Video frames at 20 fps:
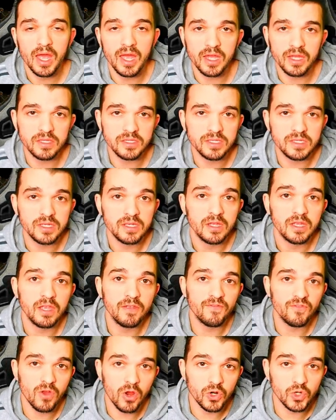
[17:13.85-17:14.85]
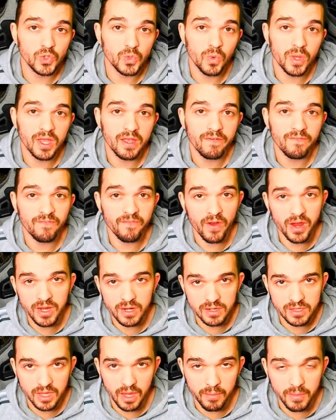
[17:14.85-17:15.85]
And if you are doing
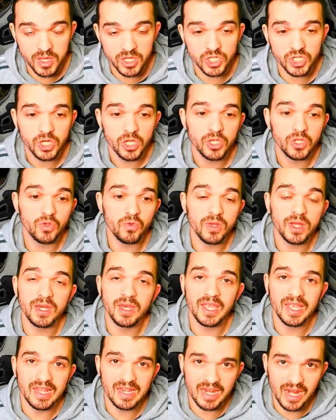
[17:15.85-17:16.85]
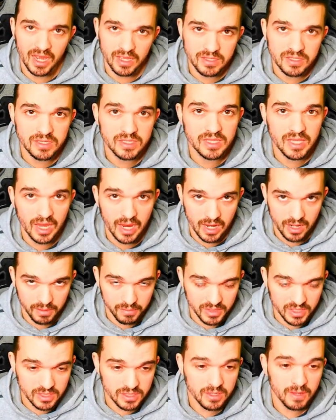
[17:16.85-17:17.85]
fire damage, you can ignite the
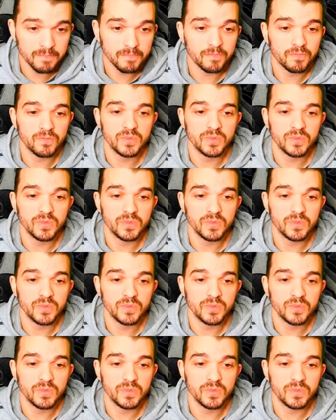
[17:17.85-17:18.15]
enemies.